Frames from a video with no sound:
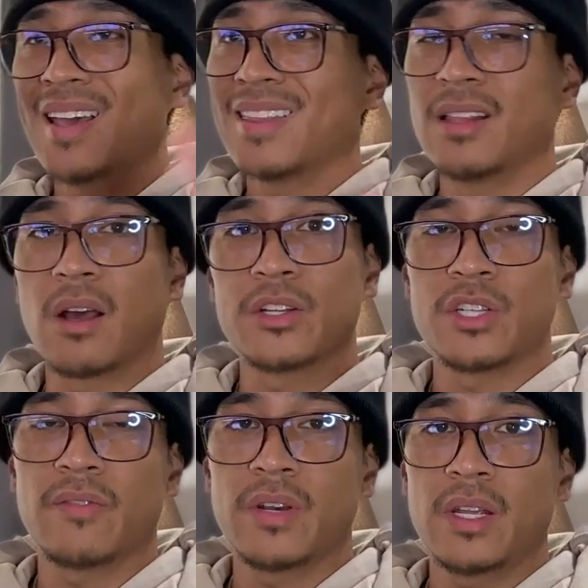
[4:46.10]
the
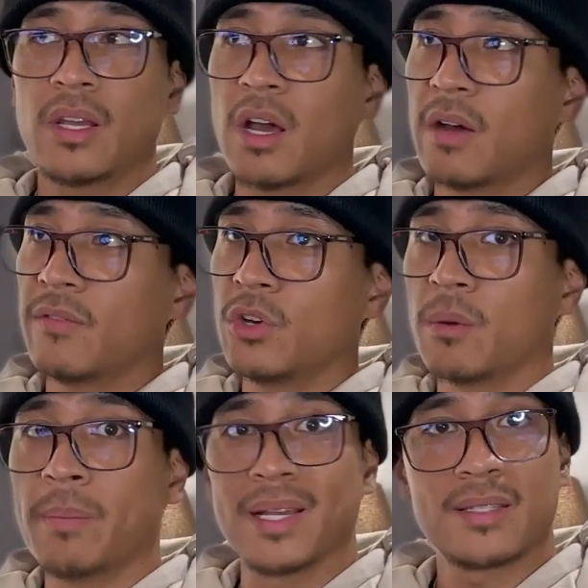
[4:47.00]
longevity of your
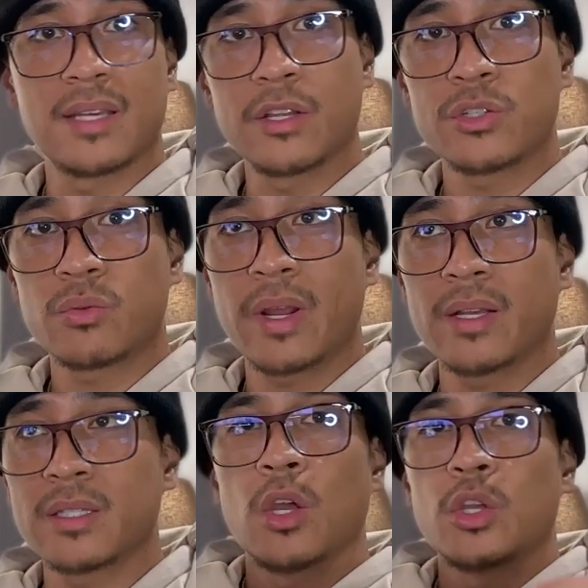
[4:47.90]
bestsellers
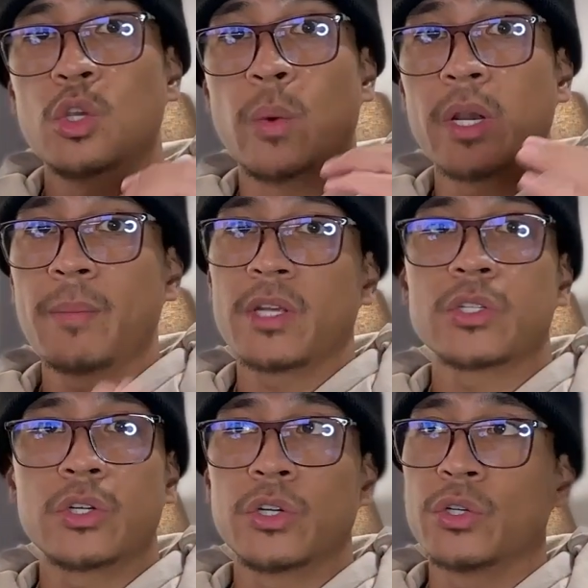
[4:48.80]
ranks. You want to make
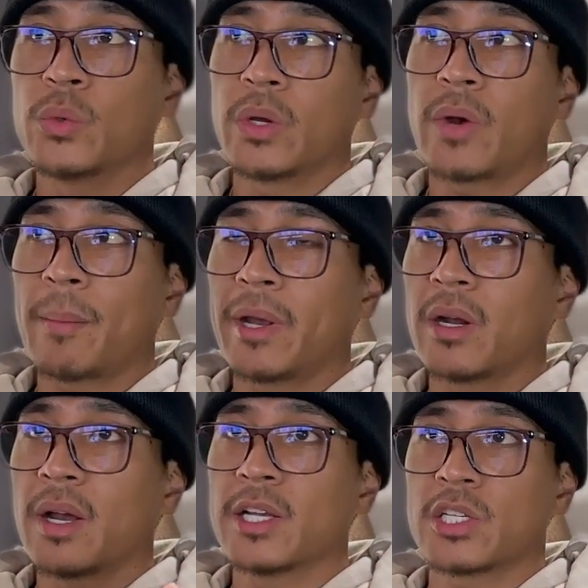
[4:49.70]
sure you're doing right by your
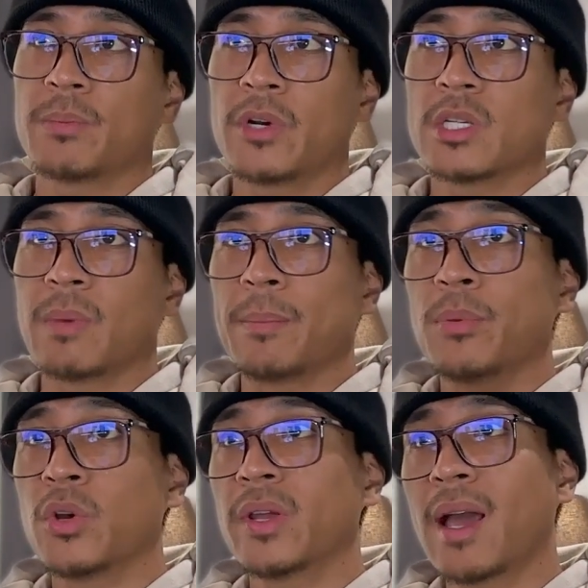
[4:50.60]
customers by
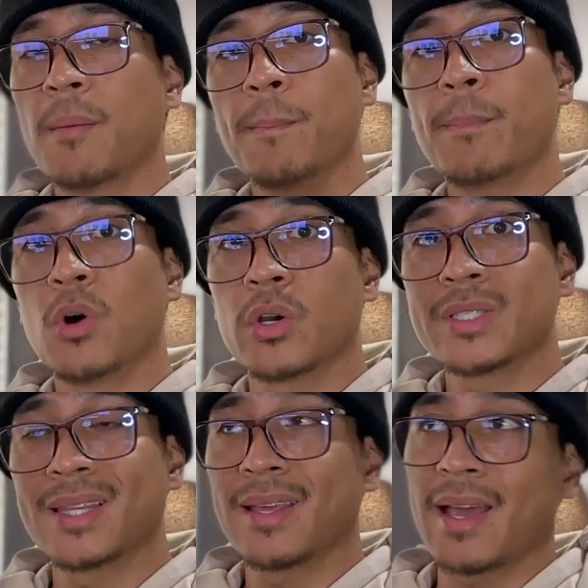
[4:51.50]
putting out books
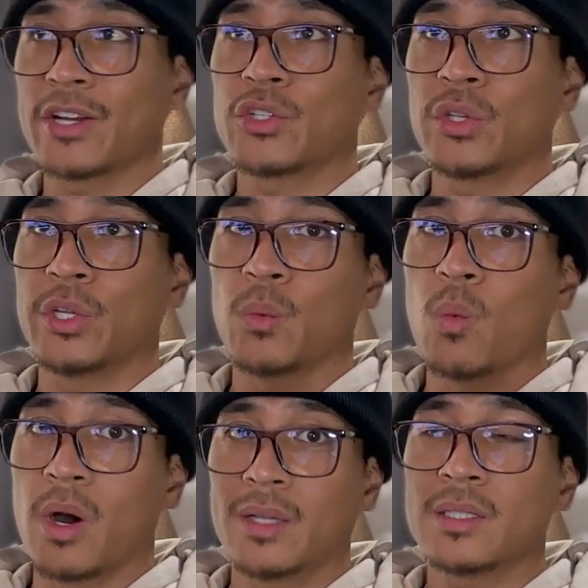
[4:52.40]
that they actually
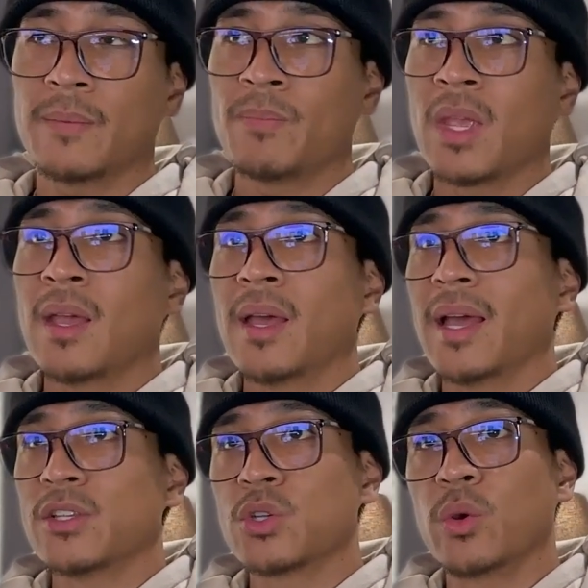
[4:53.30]
want.
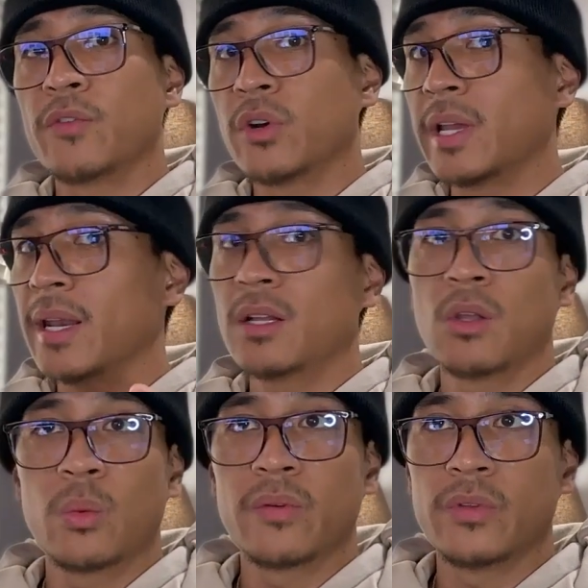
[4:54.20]
And so if you're getting
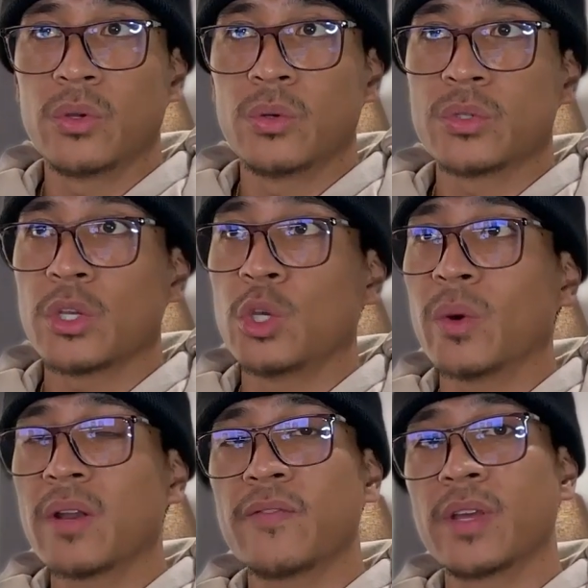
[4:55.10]
low reviews, you
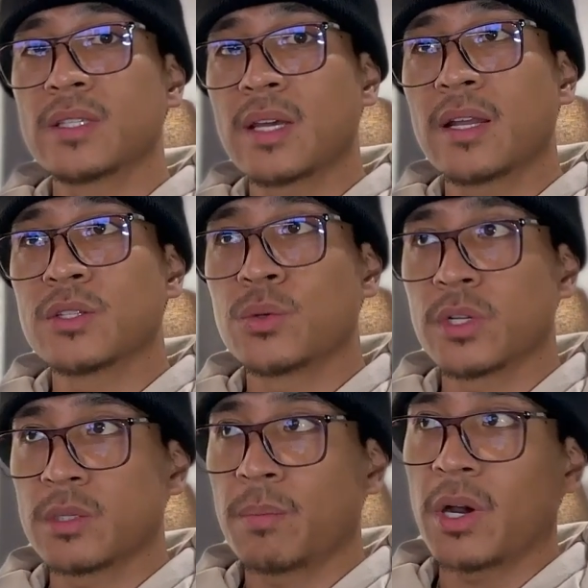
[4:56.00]
want to fix that as soon
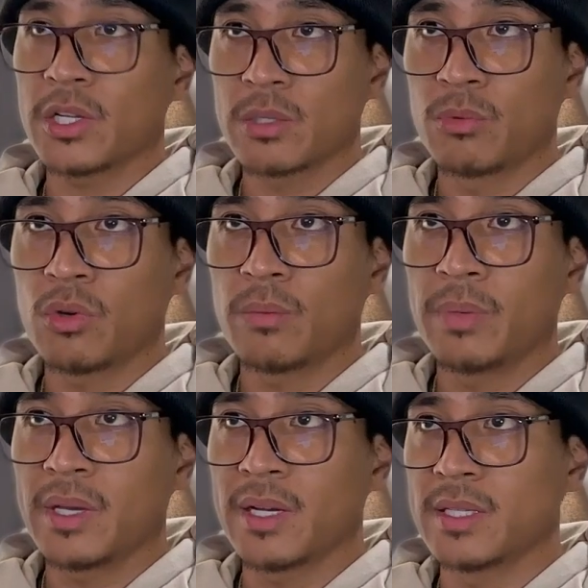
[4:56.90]
as possible,
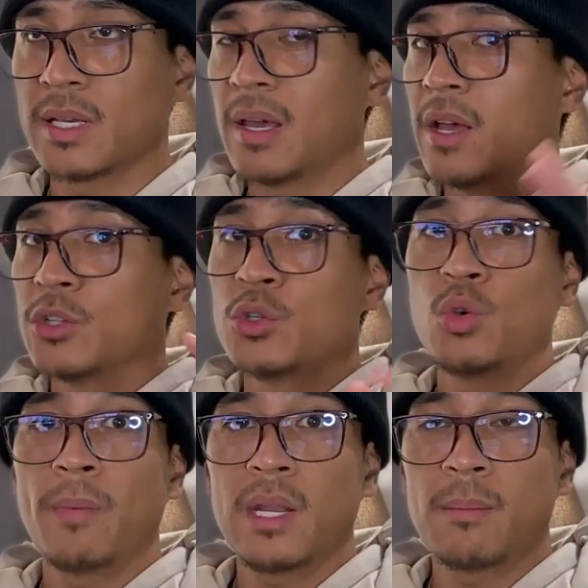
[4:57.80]
because too
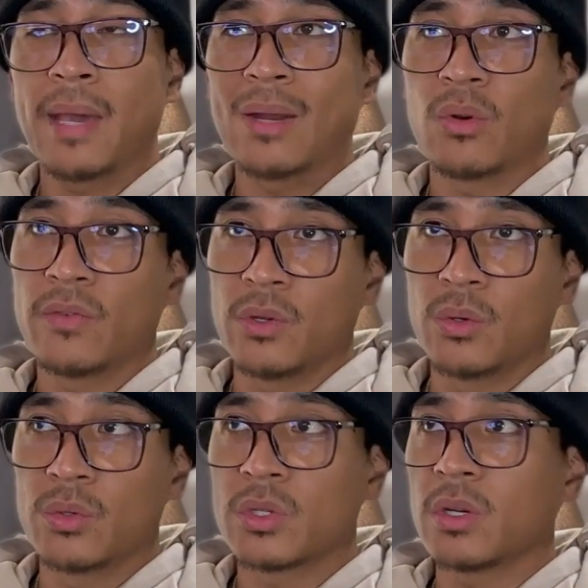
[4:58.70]
many bad
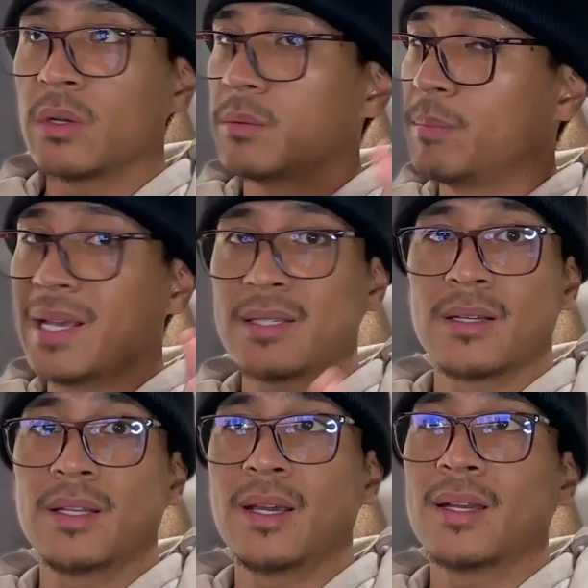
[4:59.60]
reviews
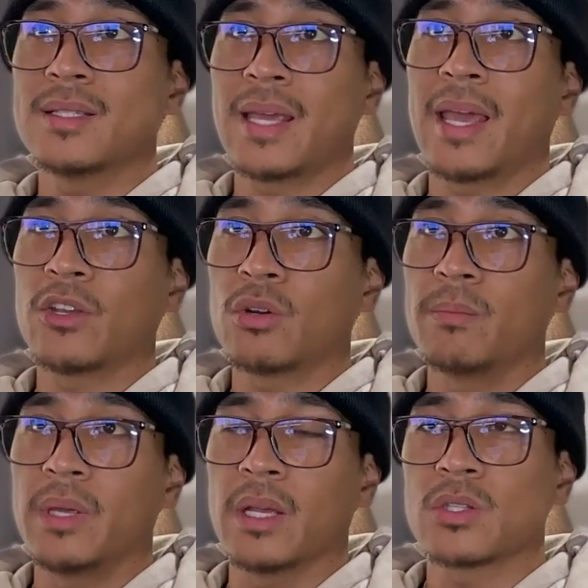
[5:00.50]
basically going to tank your
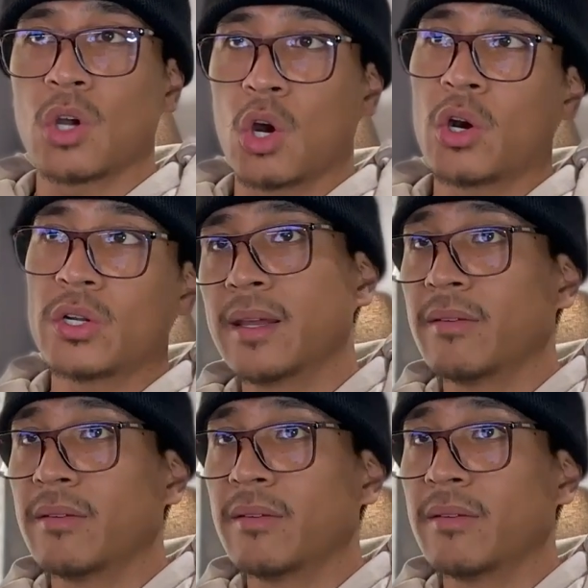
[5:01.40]
BSRs, and